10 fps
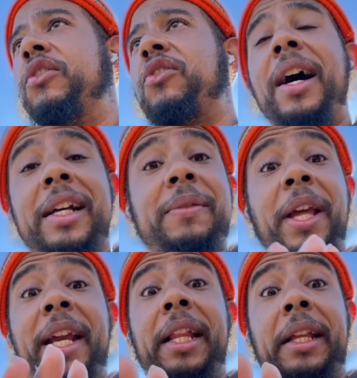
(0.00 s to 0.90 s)
So I
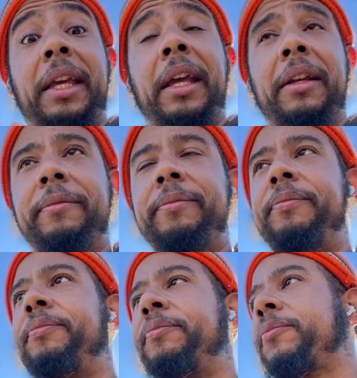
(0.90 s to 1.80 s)
explained it again.
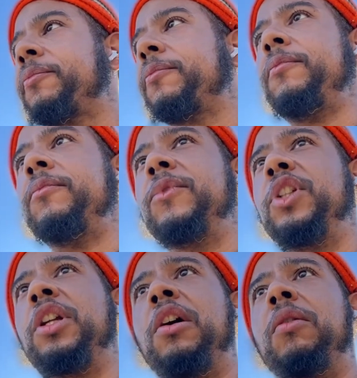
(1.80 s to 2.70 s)

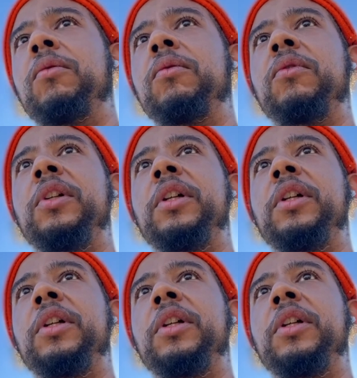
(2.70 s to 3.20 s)
You know,